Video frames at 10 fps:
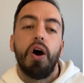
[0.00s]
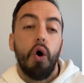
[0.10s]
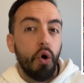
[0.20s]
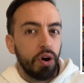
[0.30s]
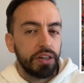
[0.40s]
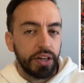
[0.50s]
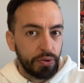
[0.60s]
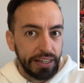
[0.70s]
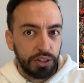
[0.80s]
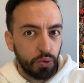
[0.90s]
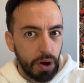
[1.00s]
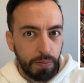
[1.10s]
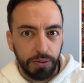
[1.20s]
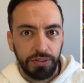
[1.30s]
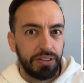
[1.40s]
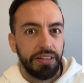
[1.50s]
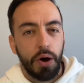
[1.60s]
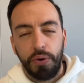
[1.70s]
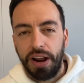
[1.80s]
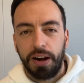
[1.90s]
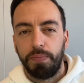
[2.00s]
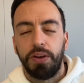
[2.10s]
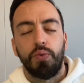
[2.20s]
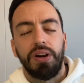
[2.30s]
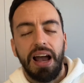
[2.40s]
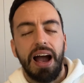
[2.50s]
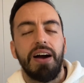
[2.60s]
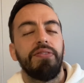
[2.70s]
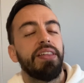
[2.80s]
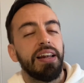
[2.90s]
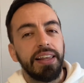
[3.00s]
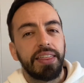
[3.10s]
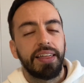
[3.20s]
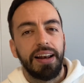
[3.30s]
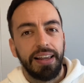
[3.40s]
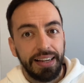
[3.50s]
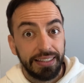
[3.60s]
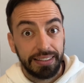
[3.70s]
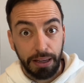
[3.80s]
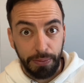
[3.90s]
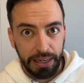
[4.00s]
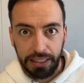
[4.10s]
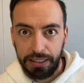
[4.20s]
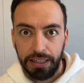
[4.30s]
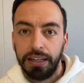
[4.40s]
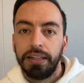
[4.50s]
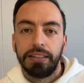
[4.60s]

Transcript: all the ranged weapons in our army will have the lethal hits ability.